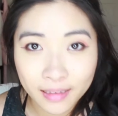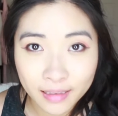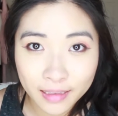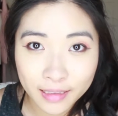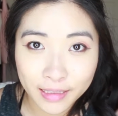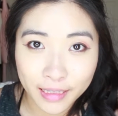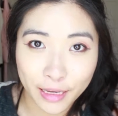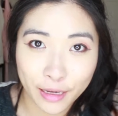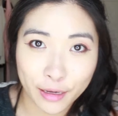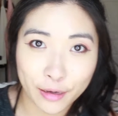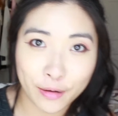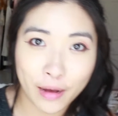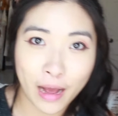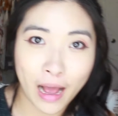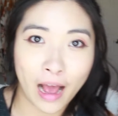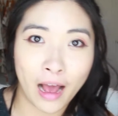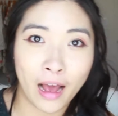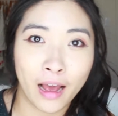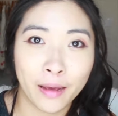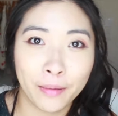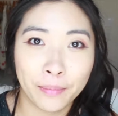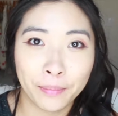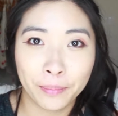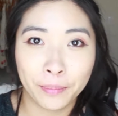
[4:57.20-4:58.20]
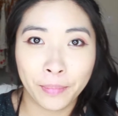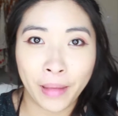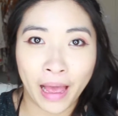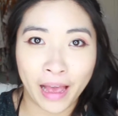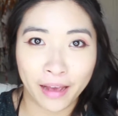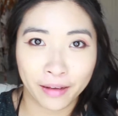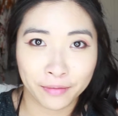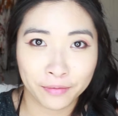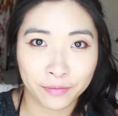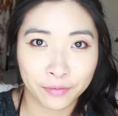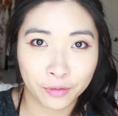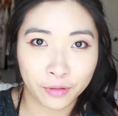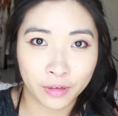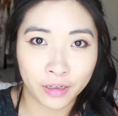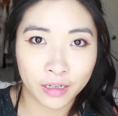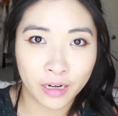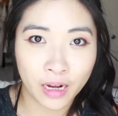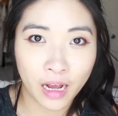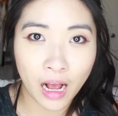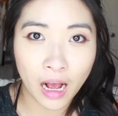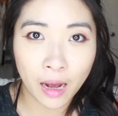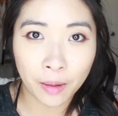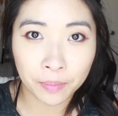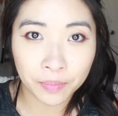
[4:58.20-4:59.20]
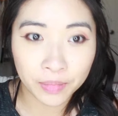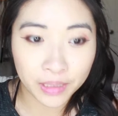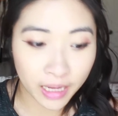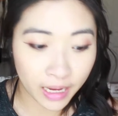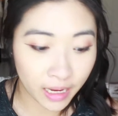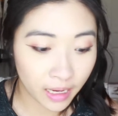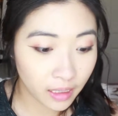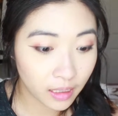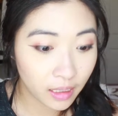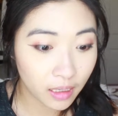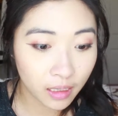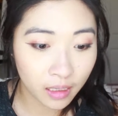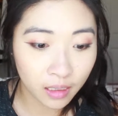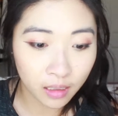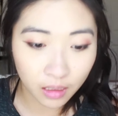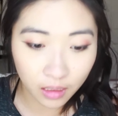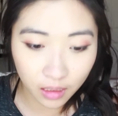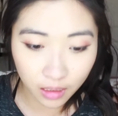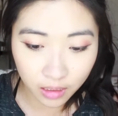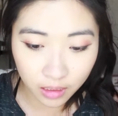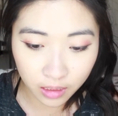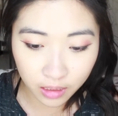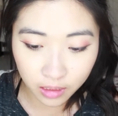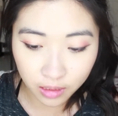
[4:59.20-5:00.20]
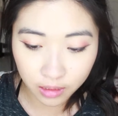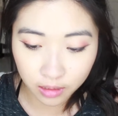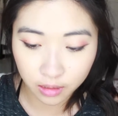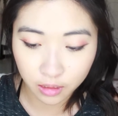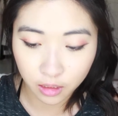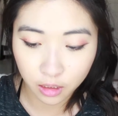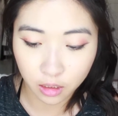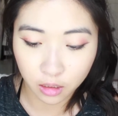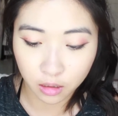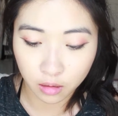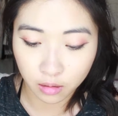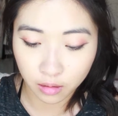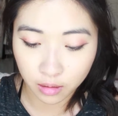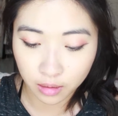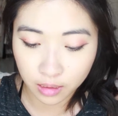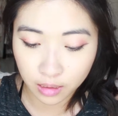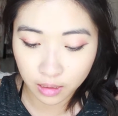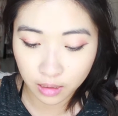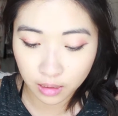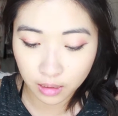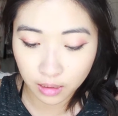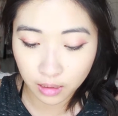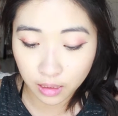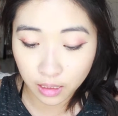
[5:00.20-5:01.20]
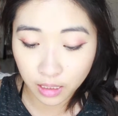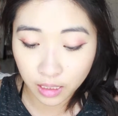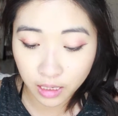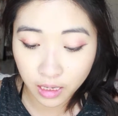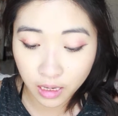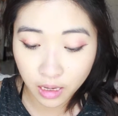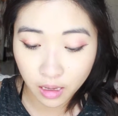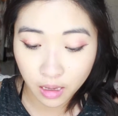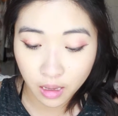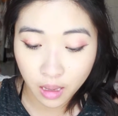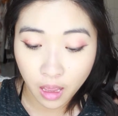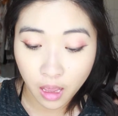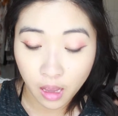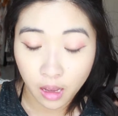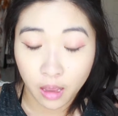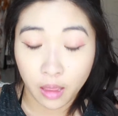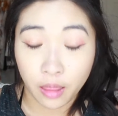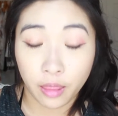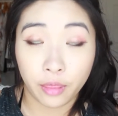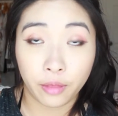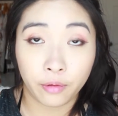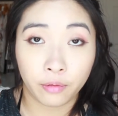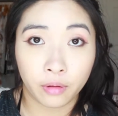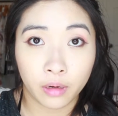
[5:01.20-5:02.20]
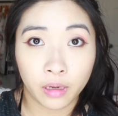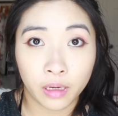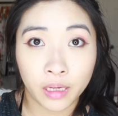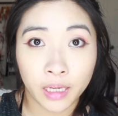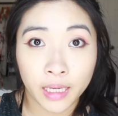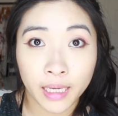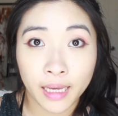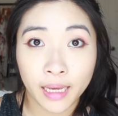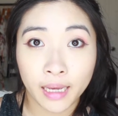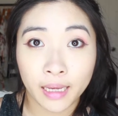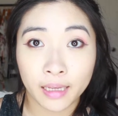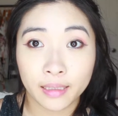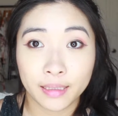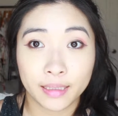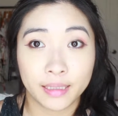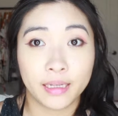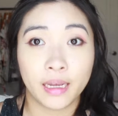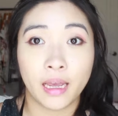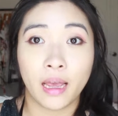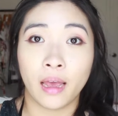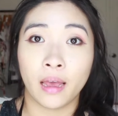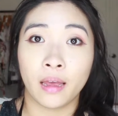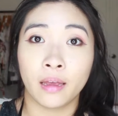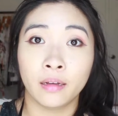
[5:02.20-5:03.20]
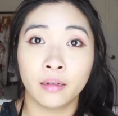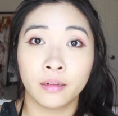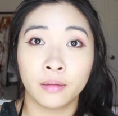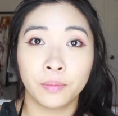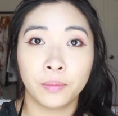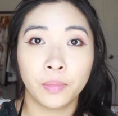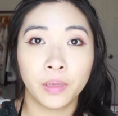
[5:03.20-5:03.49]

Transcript: So I'm back for an update. It is currently 3:10